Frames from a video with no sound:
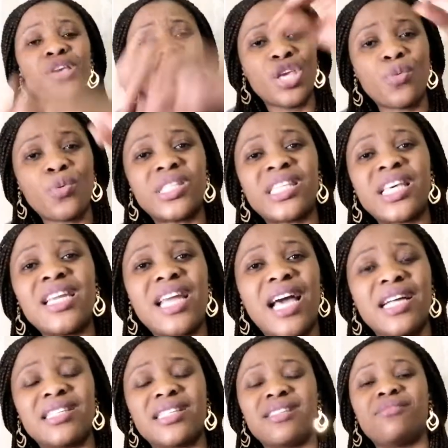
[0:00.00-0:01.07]
you will say
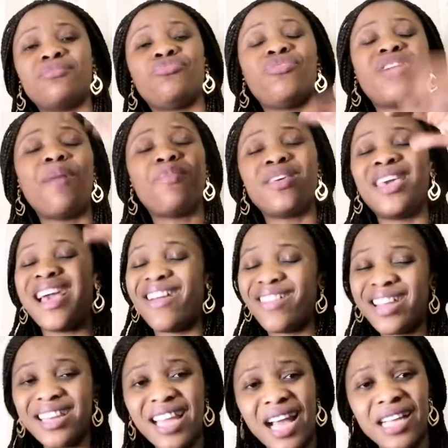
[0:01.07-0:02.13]
that we have been
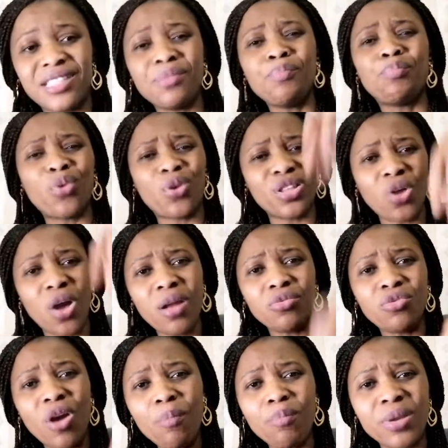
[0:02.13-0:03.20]
hearing that, but
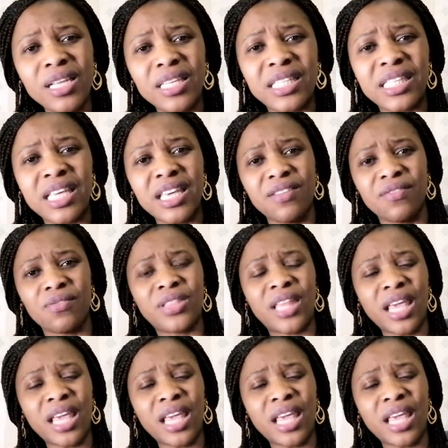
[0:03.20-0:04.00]
don't be deceived.